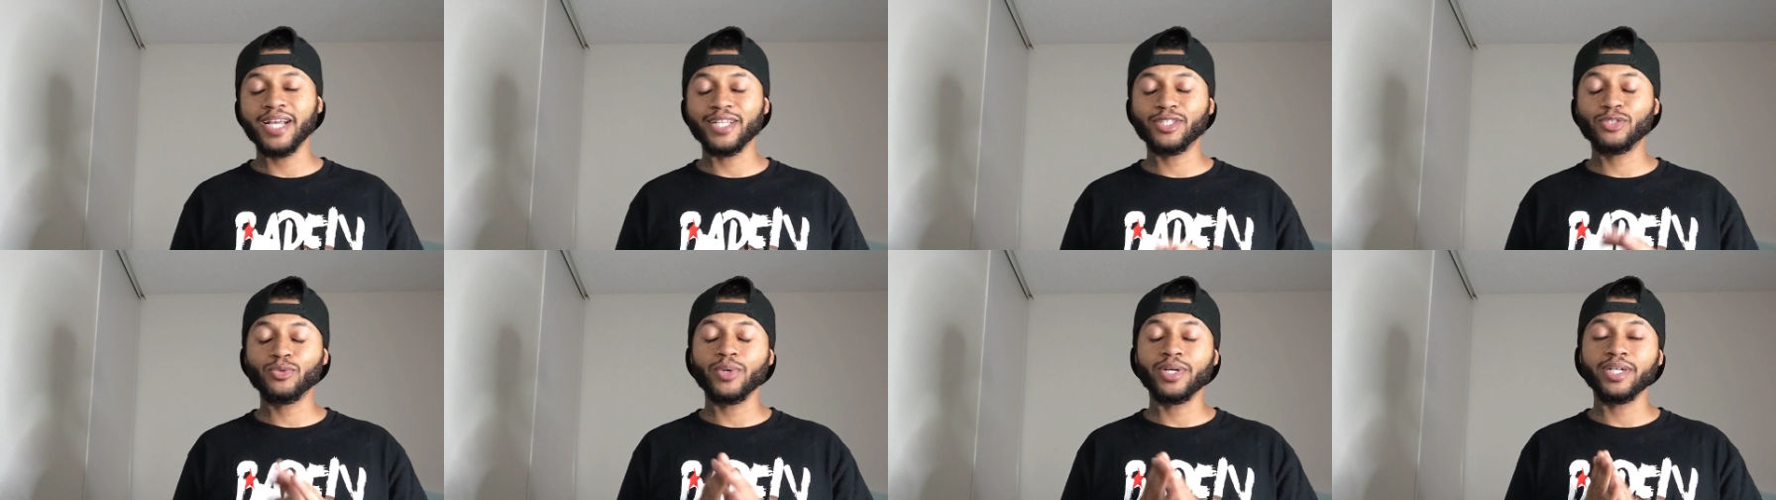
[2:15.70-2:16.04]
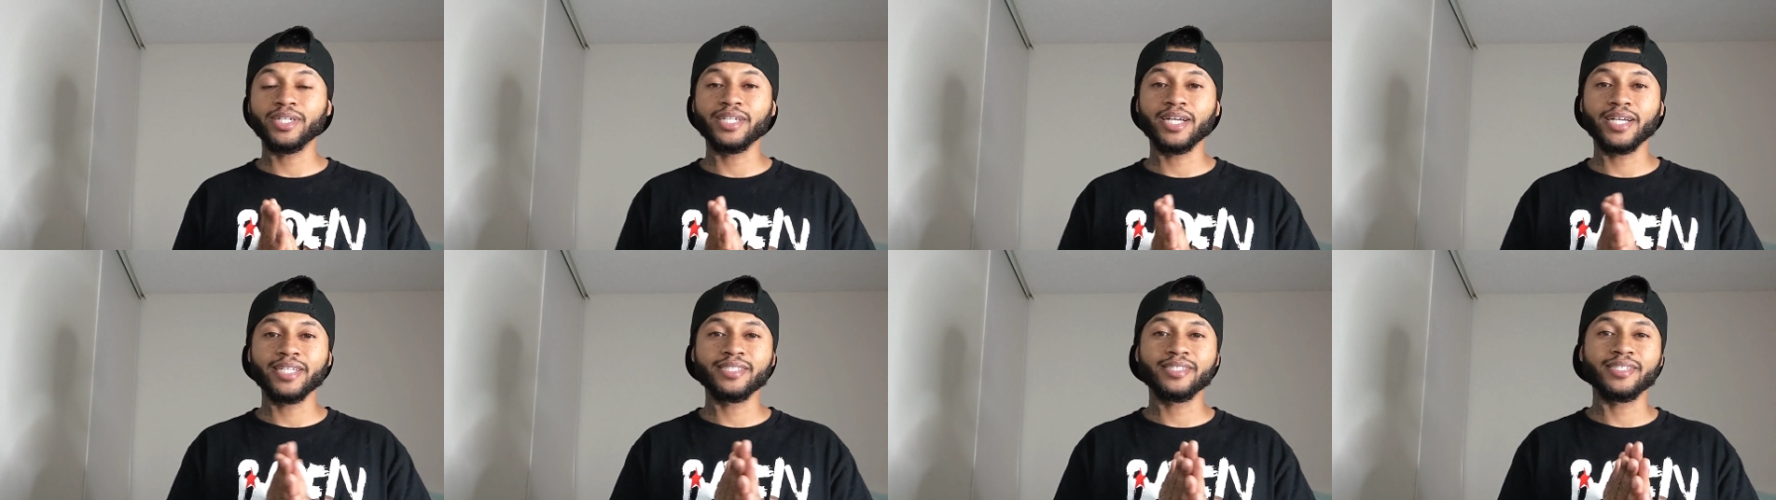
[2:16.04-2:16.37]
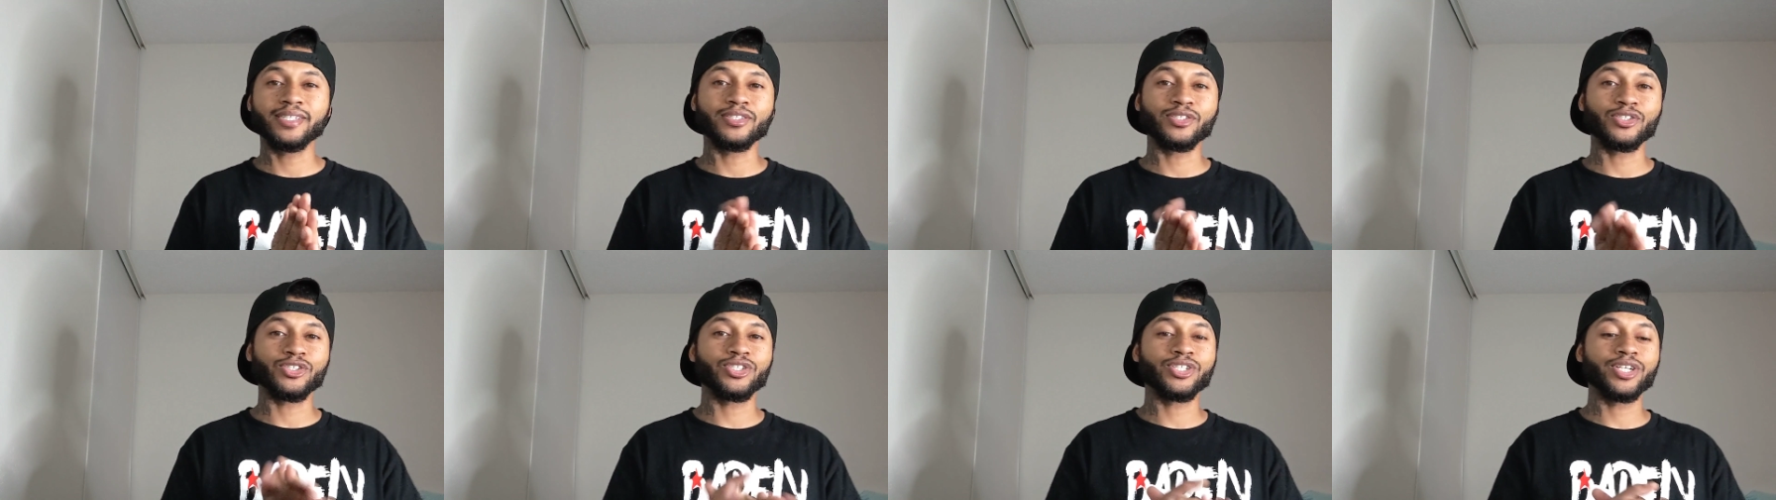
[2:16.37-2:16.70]
at 29
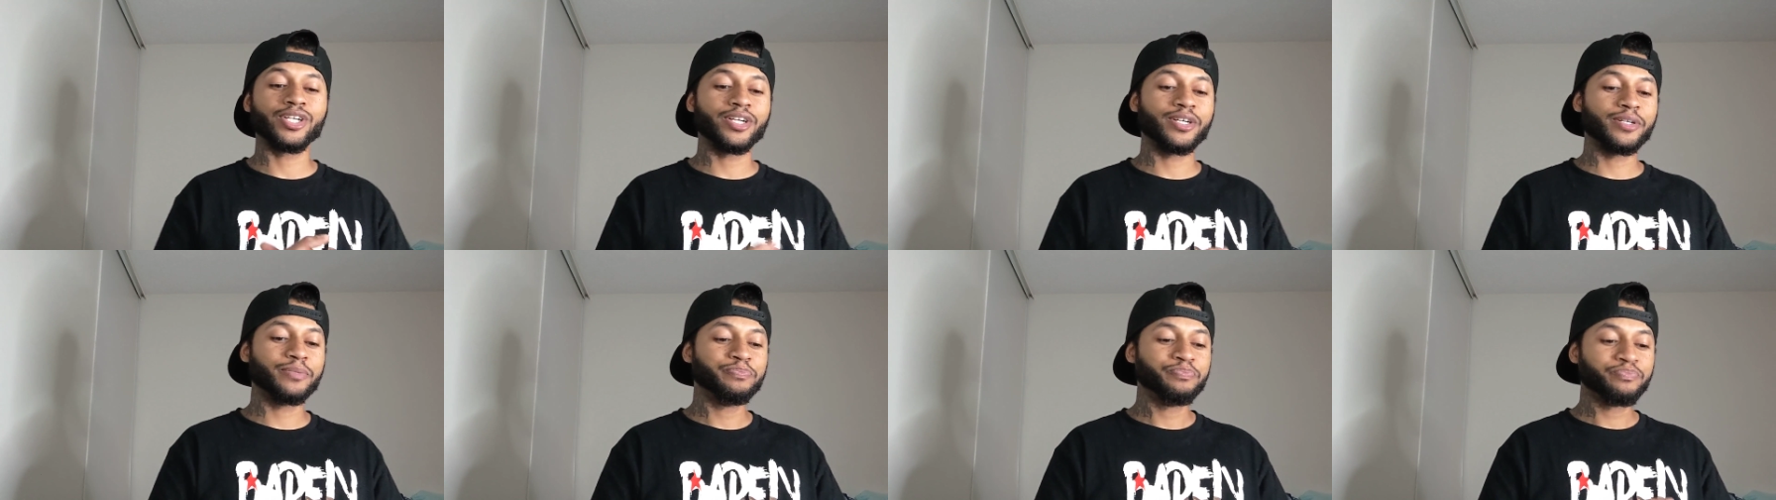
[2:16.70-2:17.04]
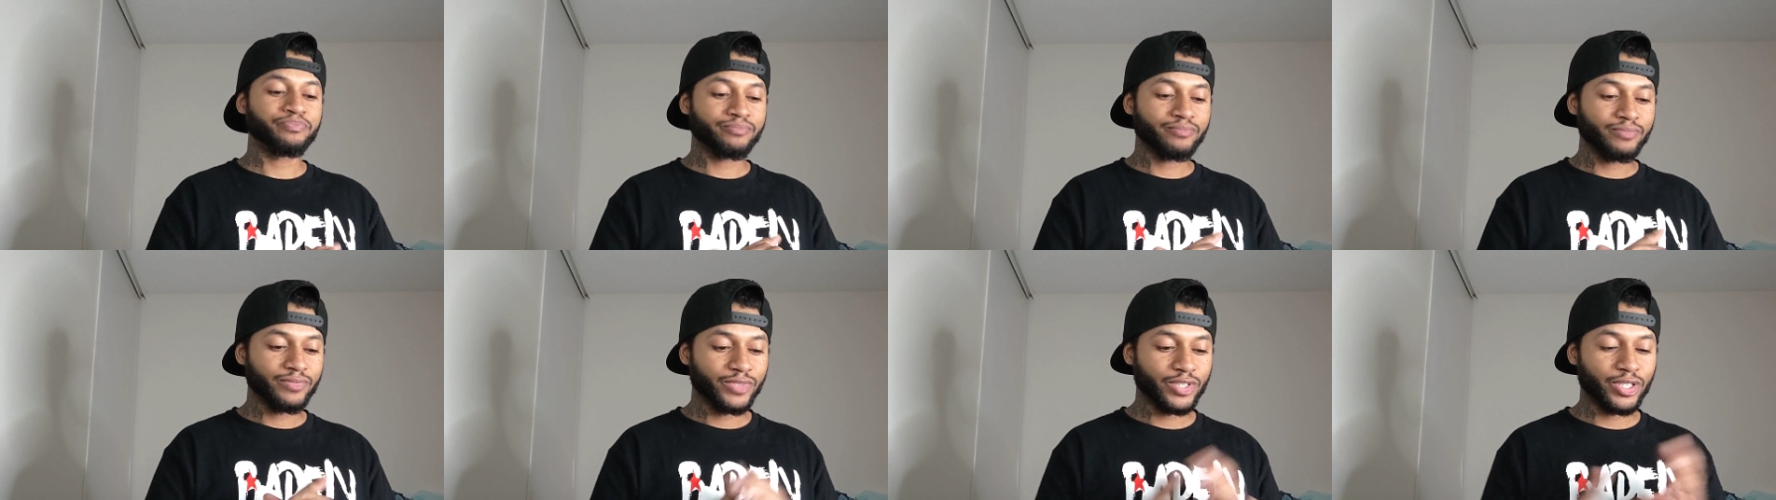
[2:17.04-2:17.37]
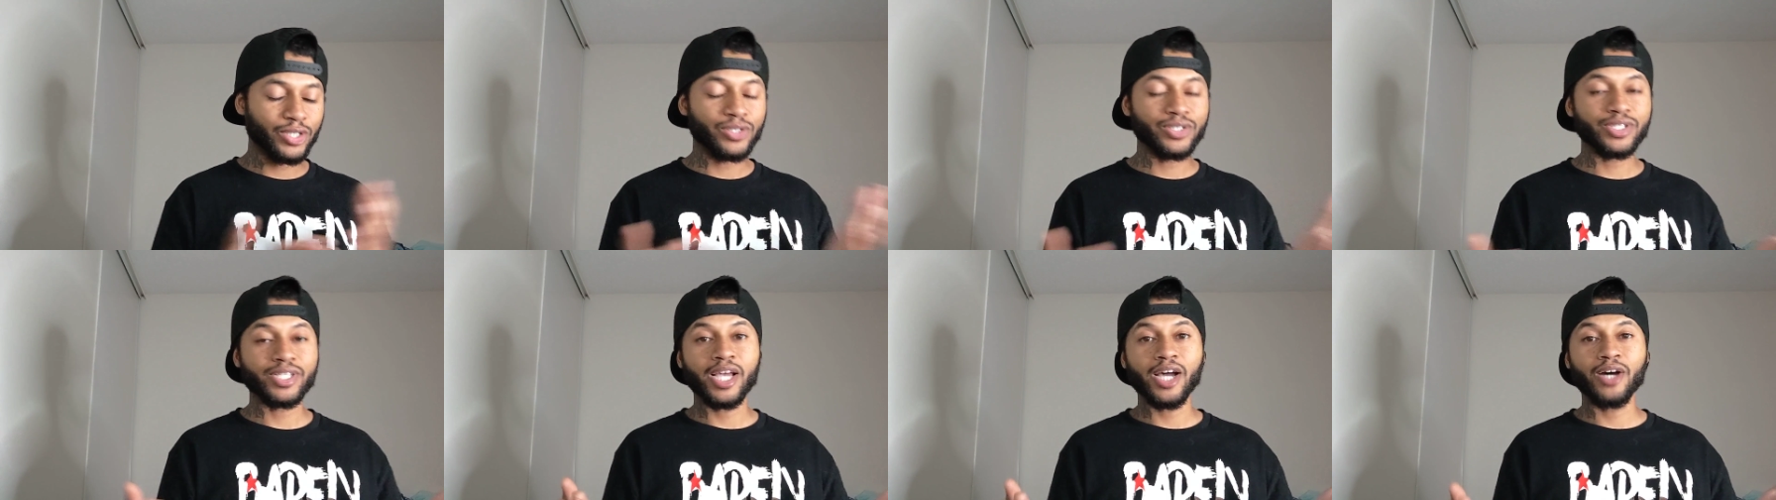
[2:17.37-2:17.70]
cents a share.
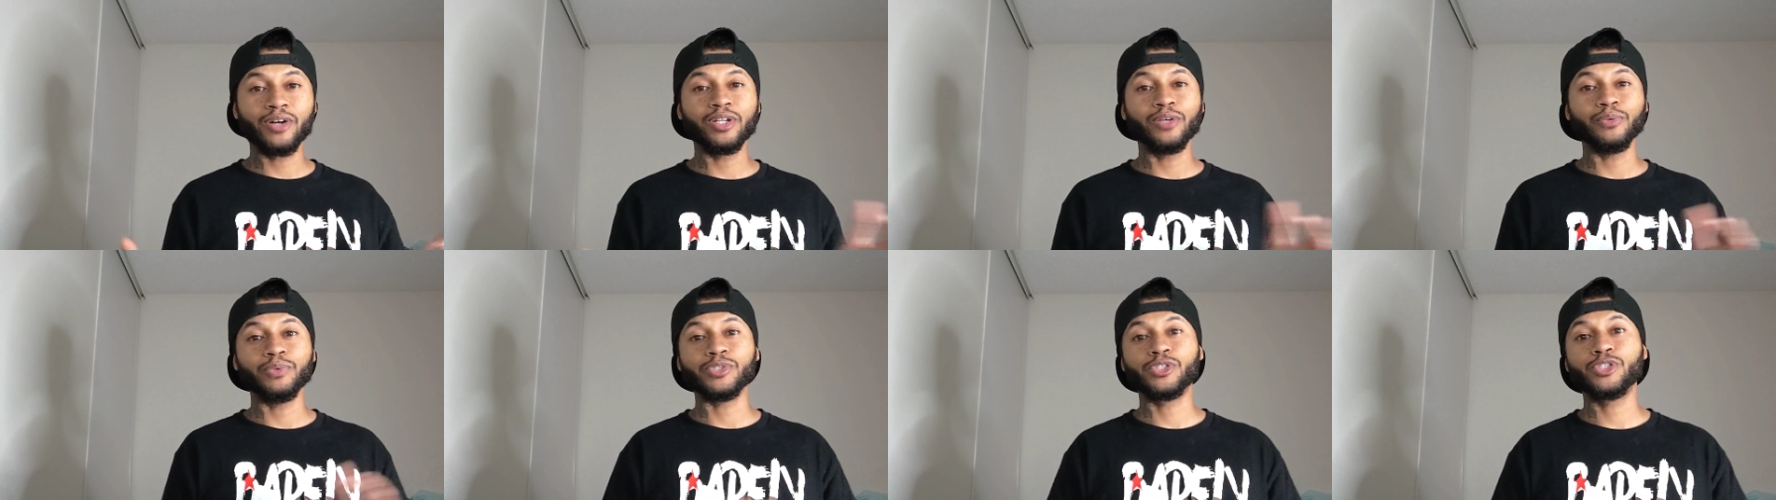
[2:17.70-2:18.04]
Turns out it